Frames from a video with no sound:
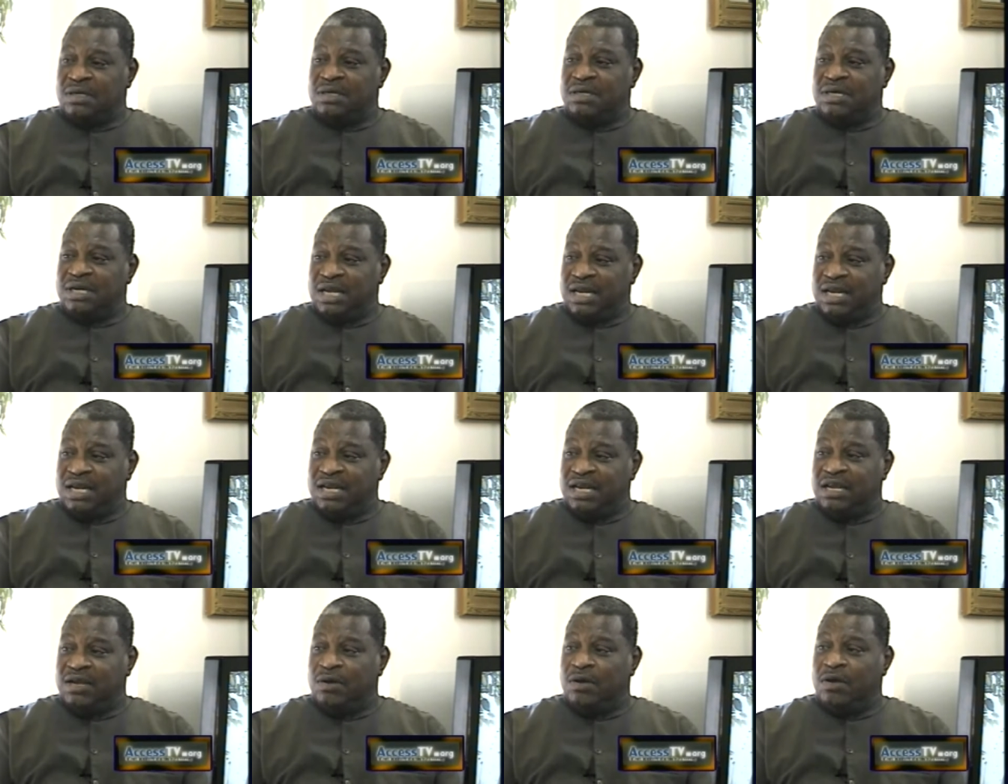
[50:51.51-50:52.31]

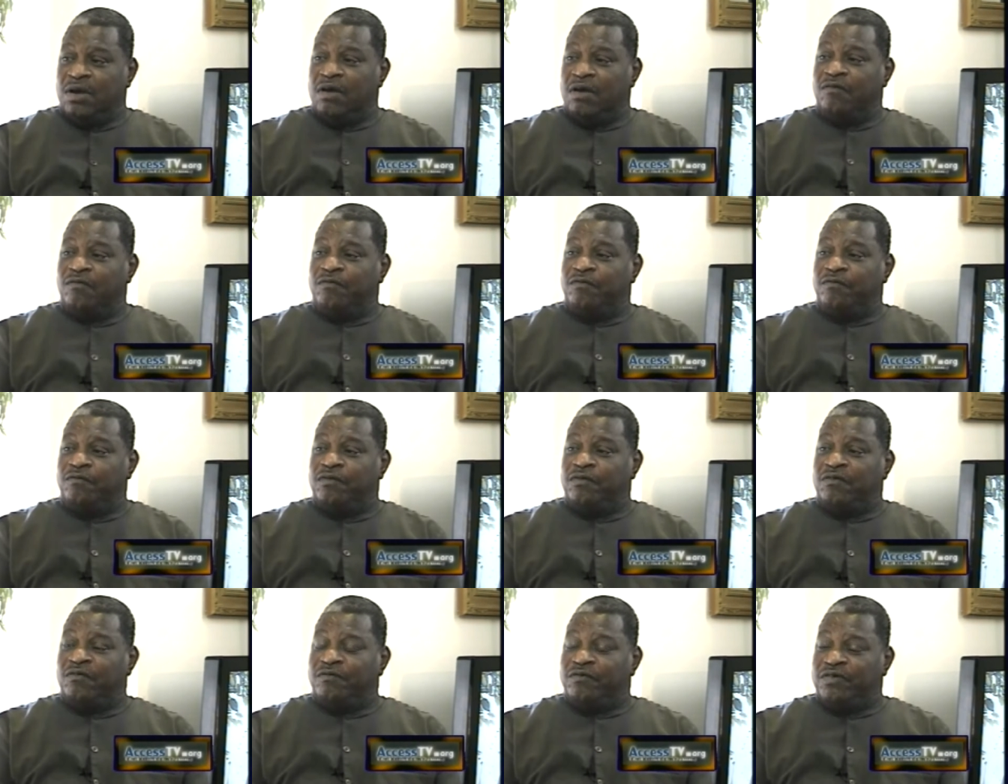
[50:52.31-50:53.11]
they
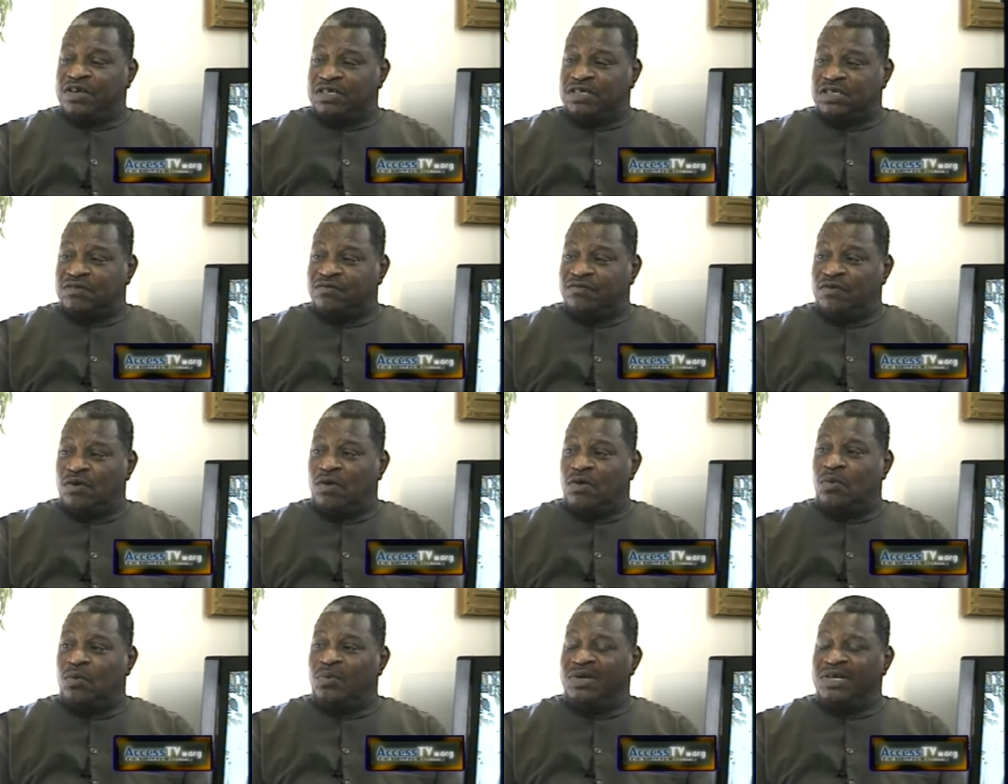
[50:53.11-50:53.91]
first of
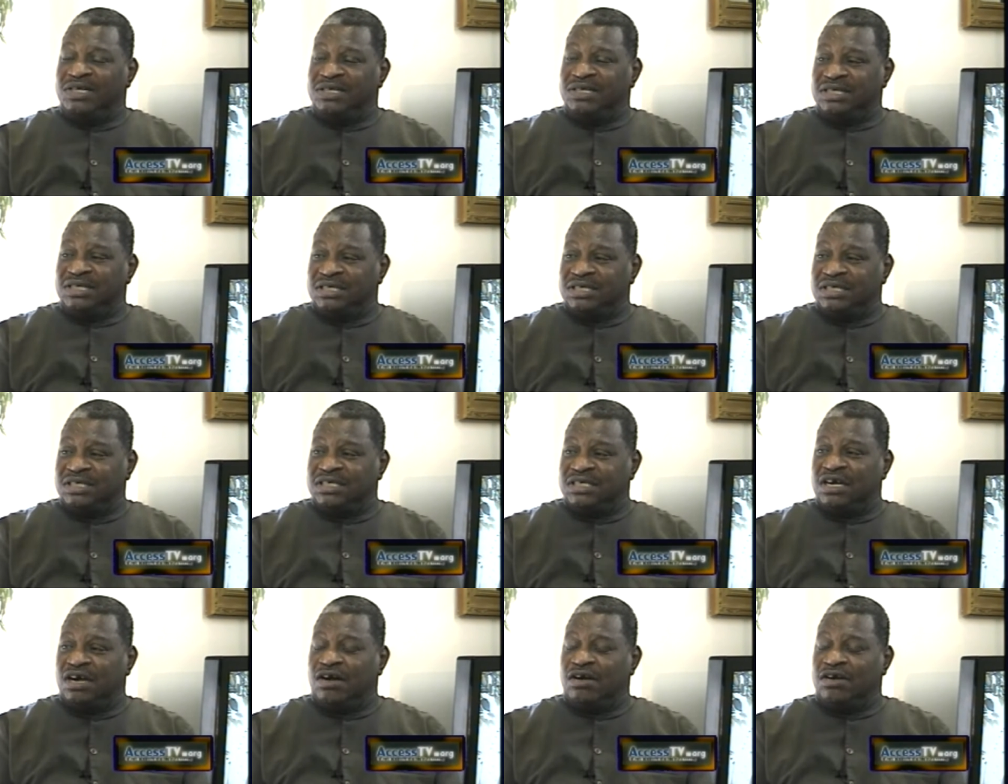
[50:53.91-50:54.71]
all will turn
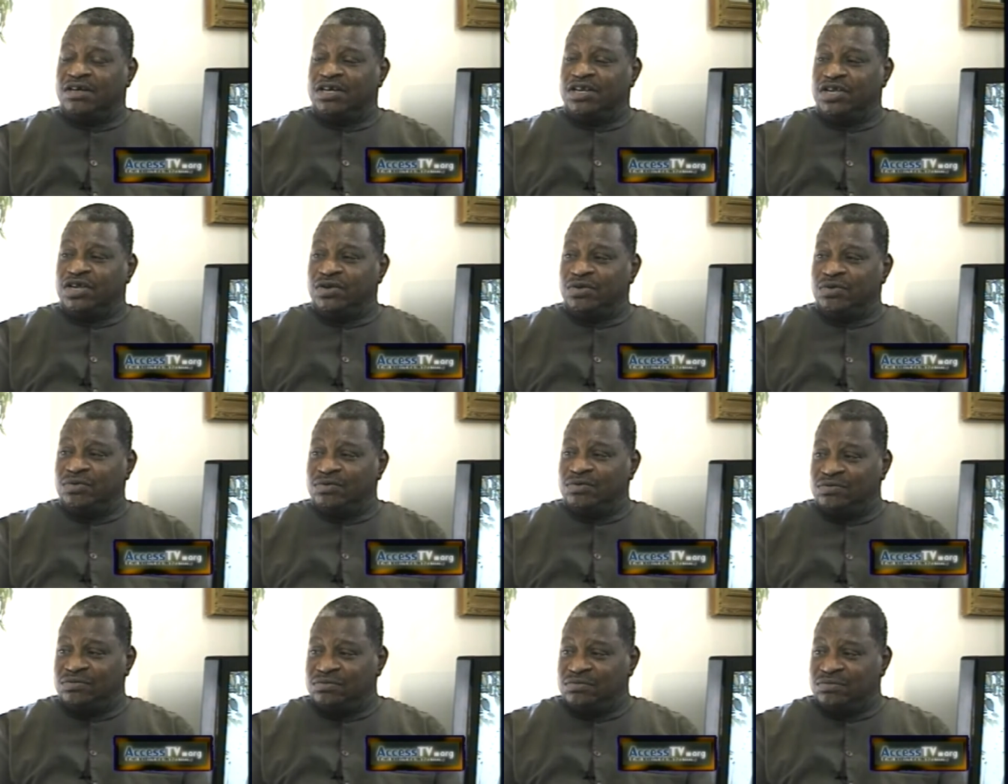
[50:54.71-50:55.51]
on you
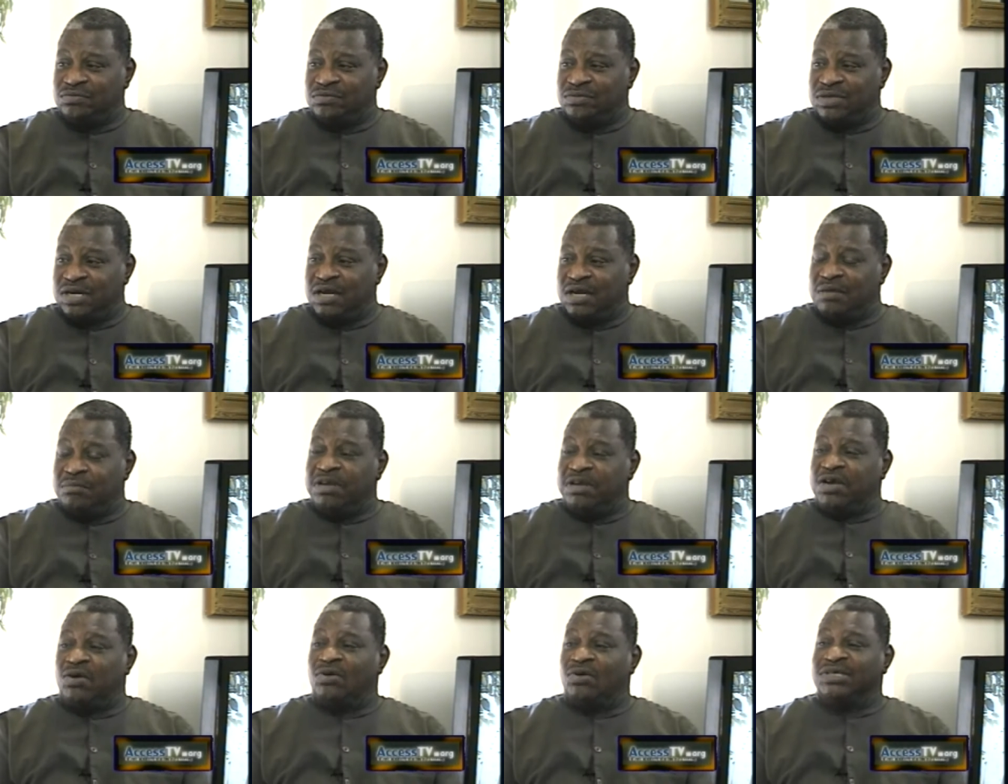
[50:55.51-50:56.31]
mm -hmm.
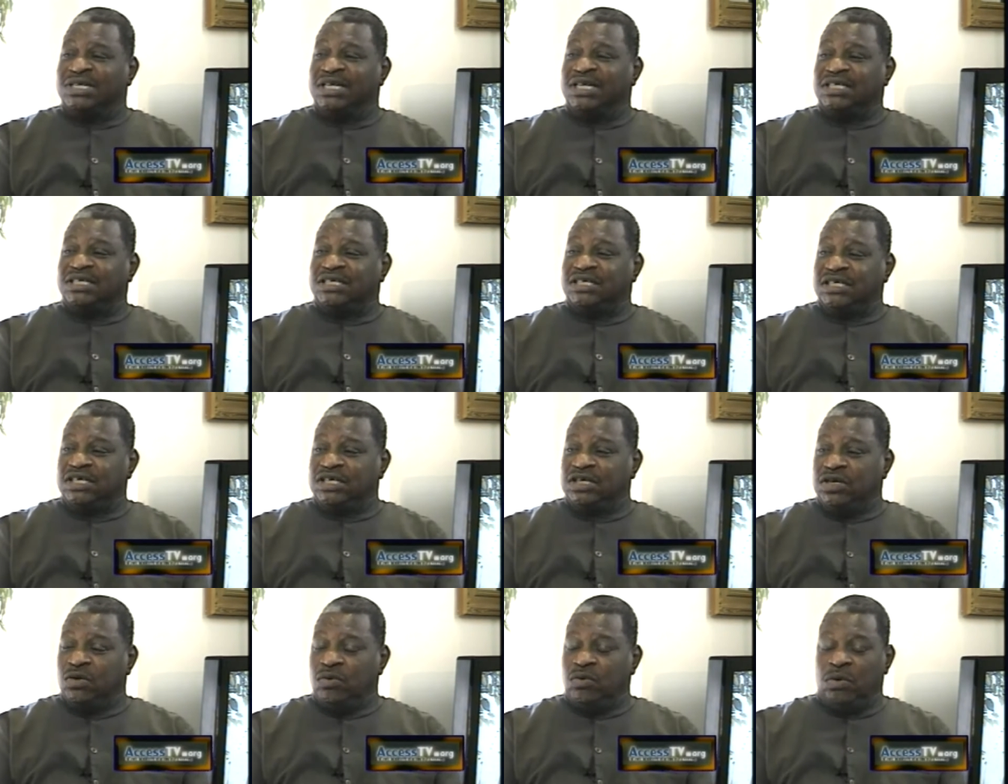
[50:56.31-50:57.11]
because they see
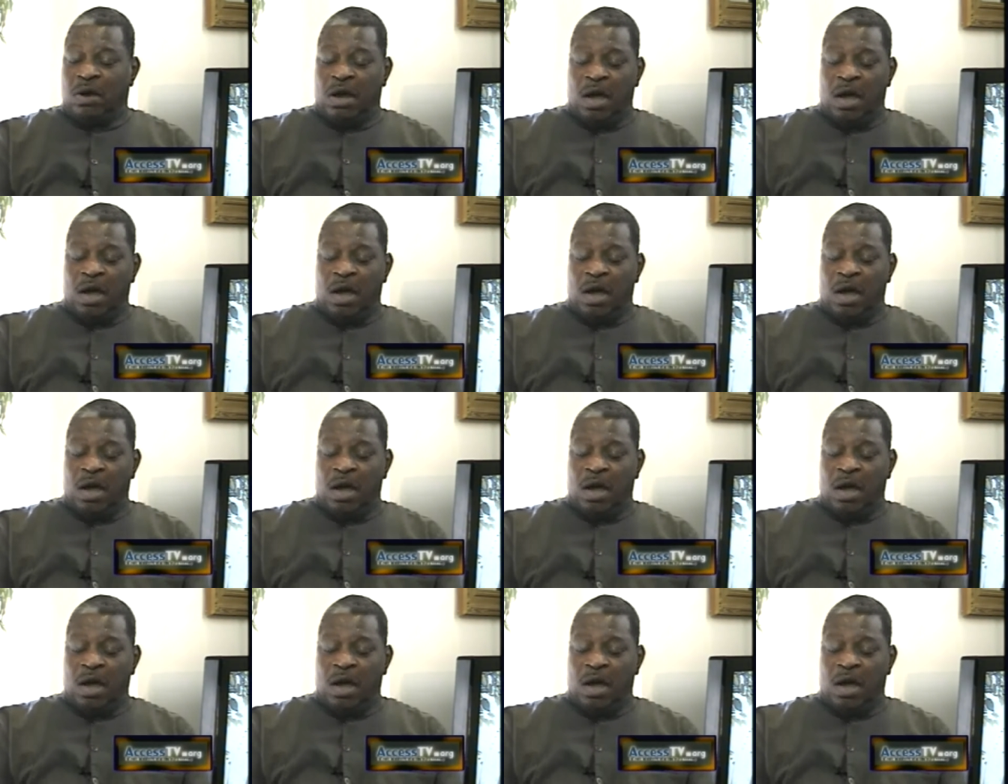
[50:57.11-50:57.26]
you.